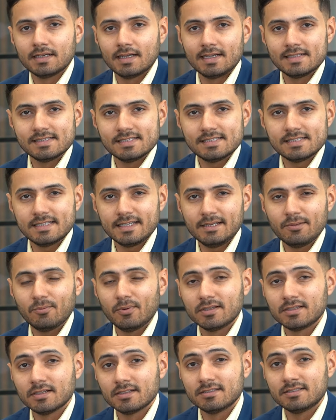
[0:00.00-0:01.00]
and see
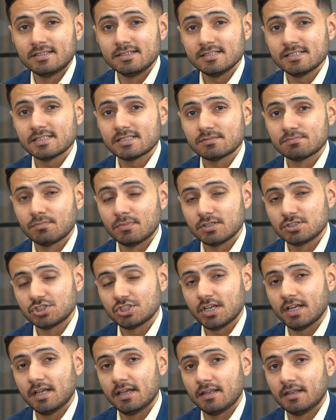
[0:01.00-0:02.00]
whether this much
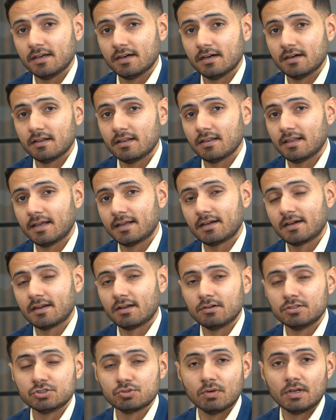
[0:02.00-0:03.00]
area, like
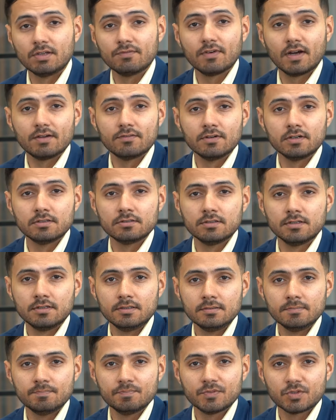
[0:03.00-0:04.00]
around 2500
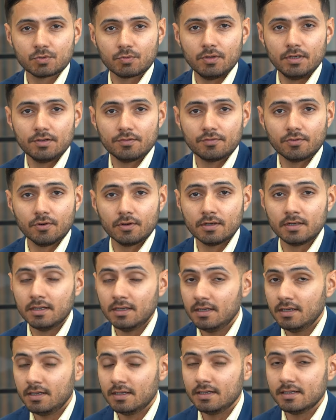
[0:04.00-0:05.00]
square foot,
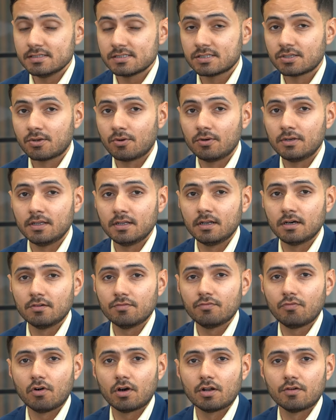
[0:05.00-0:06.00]
is good
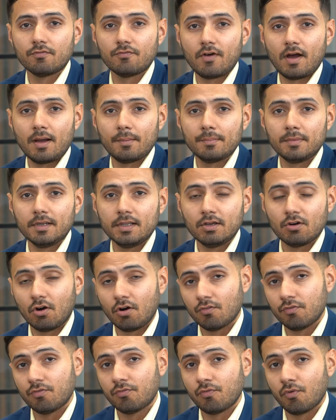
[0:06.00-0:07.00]
enough for a family
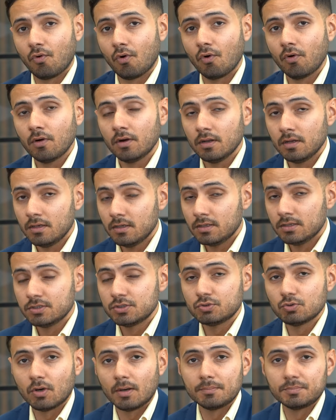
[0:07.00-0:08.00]
of 4
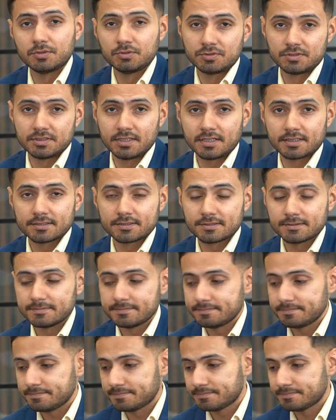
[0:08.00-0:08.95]
to up to 6.